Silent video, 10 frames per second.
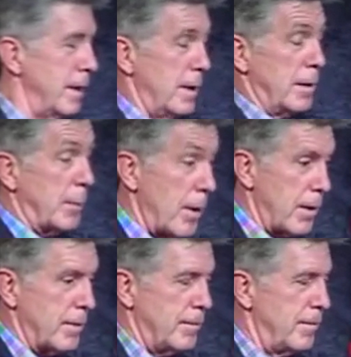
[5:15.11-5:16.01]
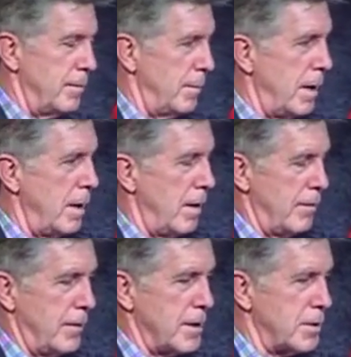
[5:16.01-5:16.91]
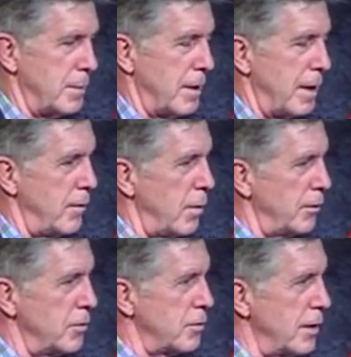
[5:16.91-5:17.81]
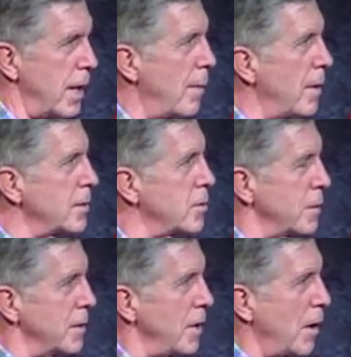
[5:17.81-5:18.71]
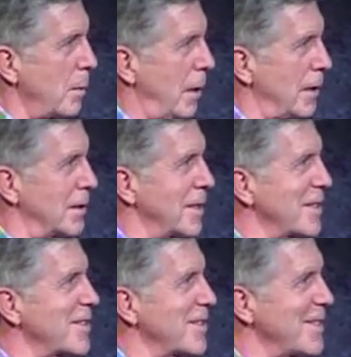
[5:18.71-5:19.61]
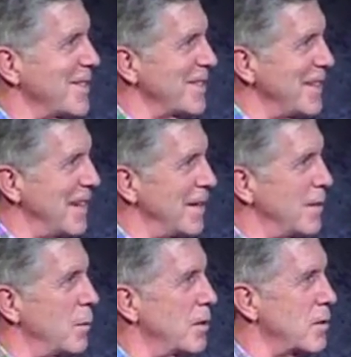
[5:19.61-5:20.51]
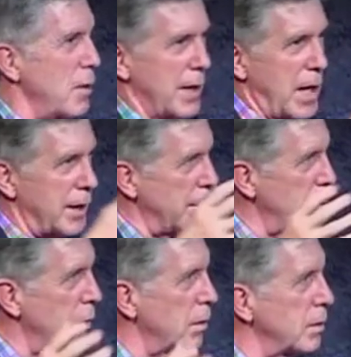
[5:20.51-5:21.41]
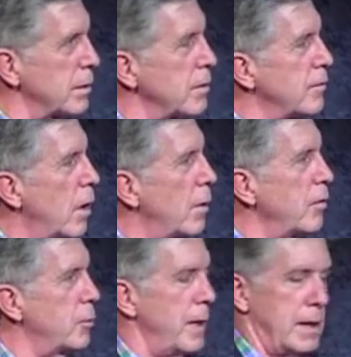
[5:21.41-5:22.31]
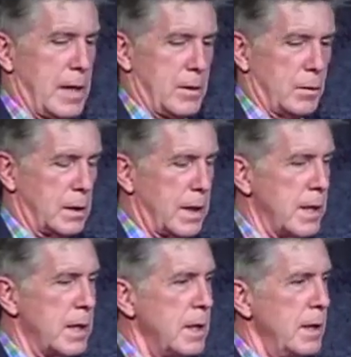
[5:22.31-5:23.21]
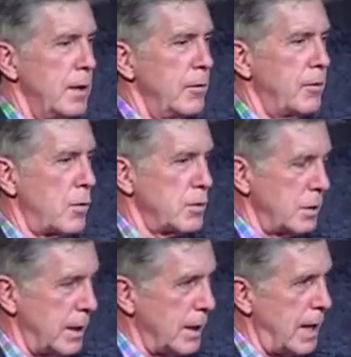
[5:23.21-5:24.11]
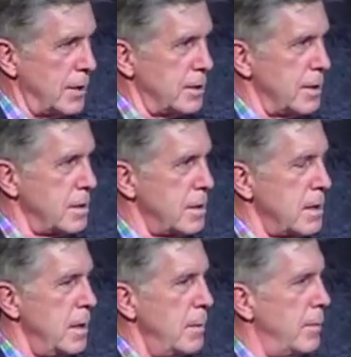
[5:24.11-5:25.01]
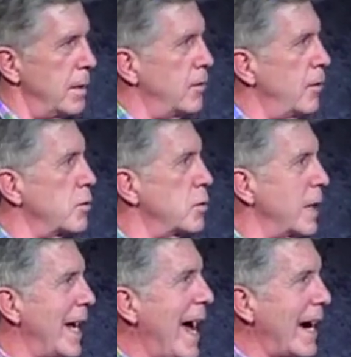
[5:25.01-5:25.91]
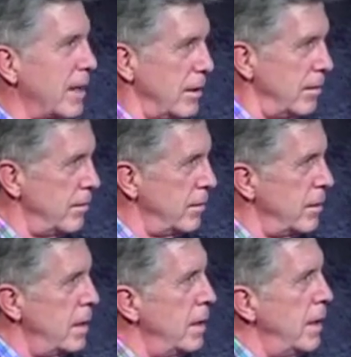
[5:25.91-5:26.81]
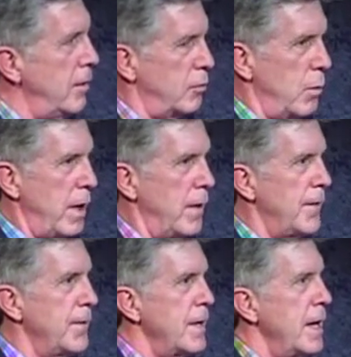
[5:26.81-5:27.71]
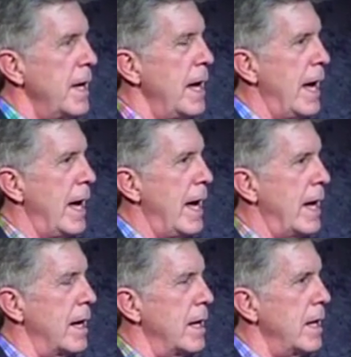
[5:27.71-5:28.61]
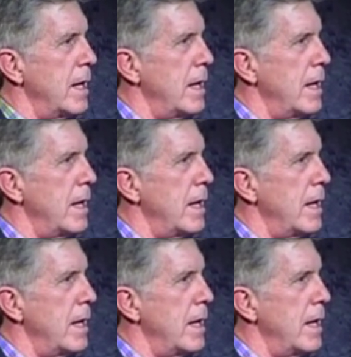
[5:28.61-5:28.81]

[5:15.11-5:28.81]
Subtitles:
and another part of our friendship that I've always enjoyed, how much we talk politics and what's going on in the world. And you've always been not only socially conscious, but socially active as well. And